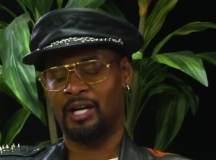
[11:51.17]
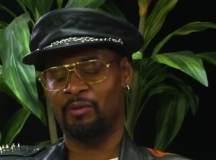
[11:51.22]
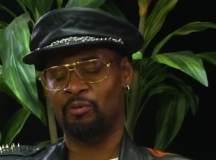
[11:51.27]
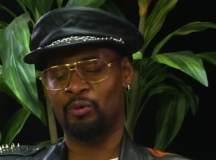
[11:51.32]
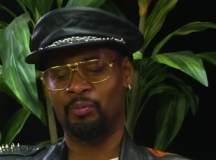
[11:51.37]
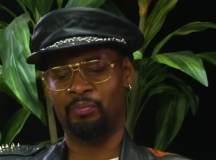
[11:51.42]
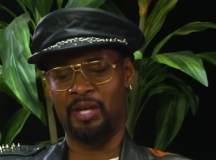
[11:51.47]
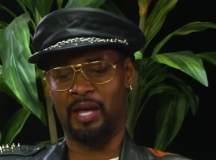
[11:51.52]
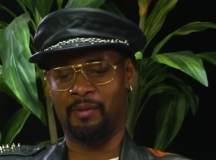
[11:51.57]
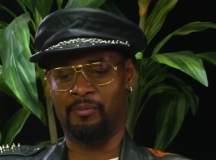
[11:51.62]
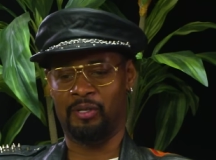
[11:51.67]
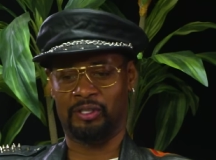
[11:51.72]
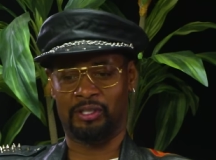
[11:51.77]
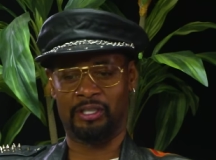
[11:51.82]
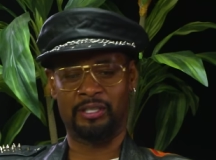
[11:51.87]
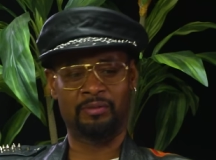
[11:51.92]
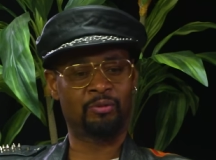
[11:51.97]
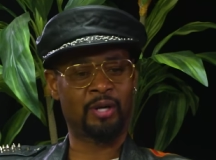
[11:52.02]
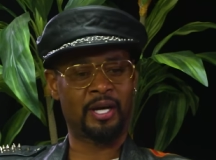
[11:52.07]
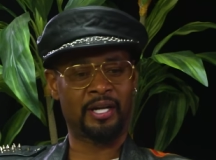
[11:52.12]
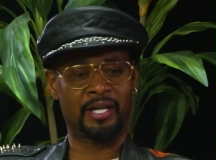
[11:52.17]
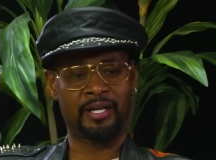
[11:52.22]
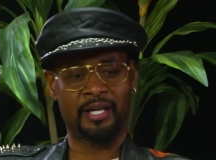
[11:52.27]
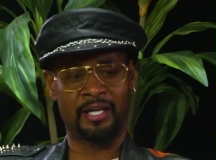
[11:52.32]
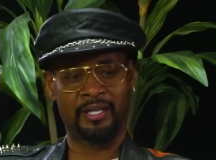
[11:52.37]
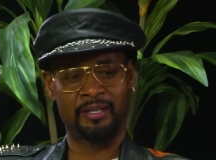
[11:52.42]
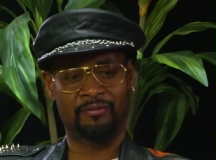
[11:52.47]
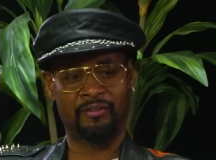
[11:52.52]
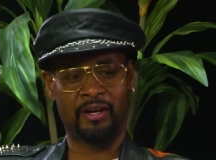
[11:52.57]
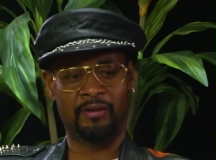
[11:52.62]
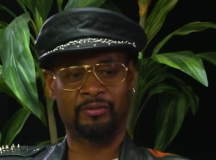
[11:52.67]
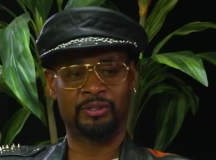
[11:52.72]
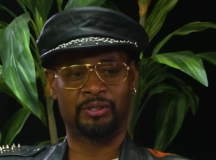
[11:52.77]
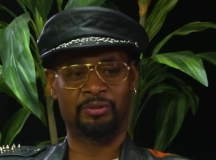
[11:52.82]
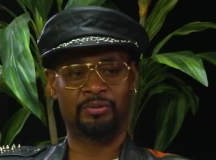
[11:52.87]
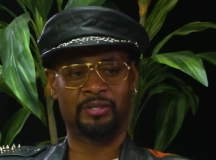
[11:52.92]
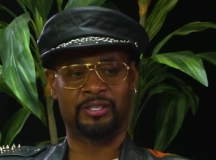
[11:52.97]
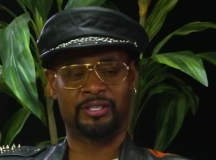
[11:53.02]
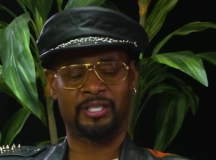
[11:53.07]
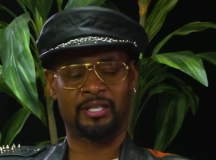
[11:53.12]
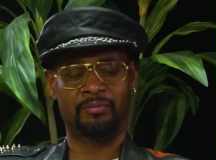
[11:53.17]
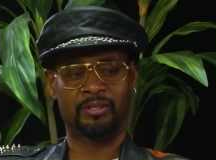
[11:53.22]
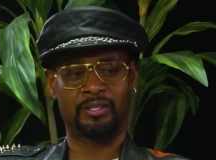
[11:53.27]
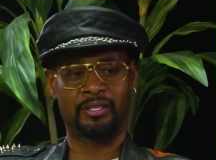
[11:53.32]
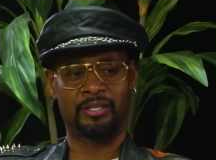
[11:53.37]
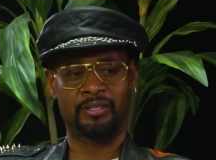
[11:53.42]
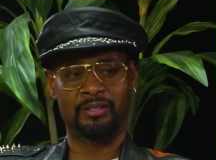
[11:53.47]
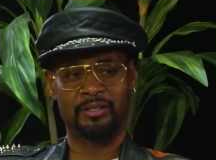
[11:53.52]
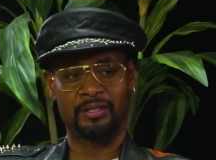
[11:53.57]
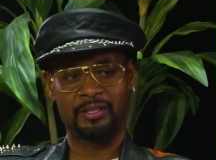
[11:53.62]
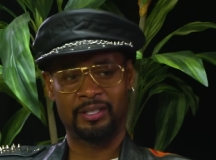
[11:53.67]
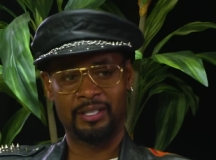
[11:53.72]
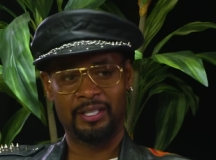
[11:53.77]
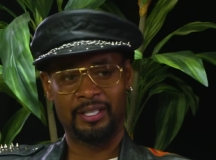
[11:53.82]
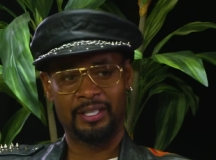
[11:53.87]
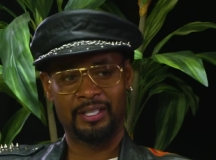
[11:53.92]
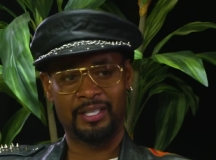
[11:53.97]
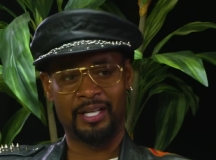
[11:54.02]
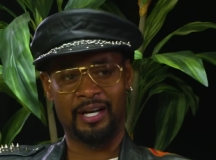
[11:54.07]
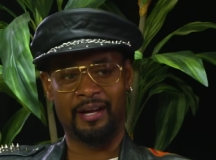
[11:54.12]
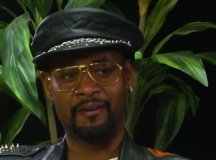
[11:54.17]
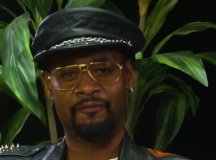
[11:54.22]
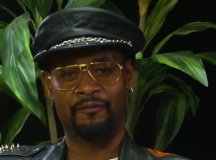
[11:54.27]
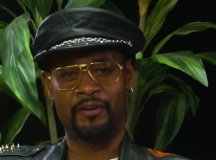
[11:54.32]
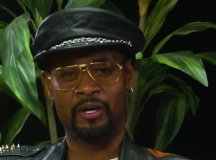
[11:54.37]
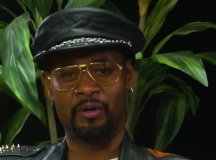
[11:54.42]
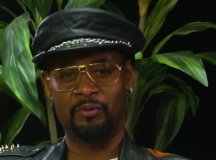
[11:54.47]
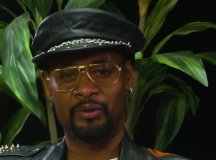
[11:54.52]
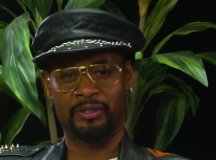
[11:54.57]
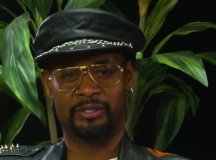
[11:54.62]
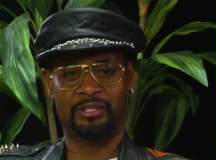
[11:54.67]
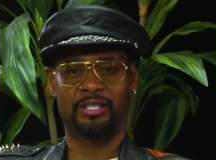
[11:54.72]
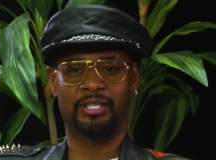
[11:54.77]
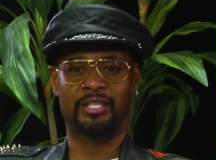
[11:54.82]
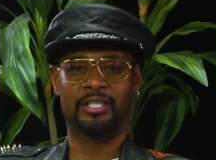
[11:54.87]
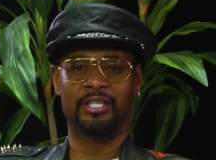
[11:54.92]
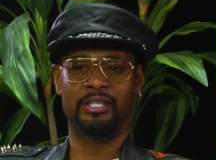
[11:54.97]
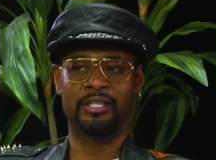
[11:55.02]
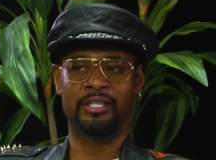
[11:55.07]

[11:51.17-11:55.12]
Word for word: I wouldn't be able to sleep right at night if I was doing something that I felt wasn't